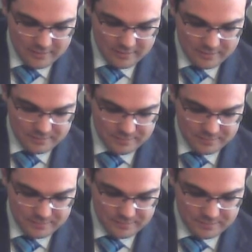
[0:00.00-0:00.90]

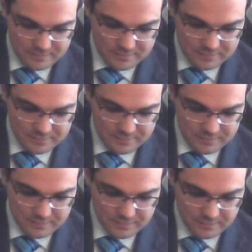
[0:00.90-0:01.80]

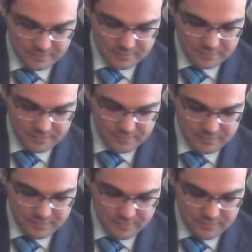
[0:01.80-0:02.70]
No one is speaking in this clip.